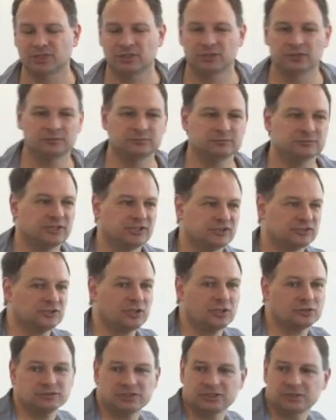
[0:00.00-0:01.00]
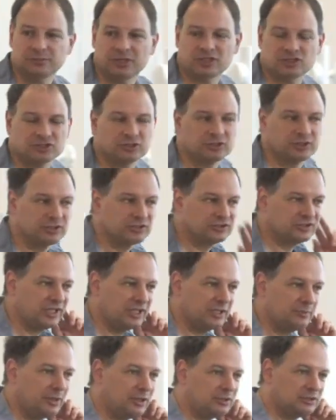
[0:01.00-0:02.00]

Um, there's not really much you can say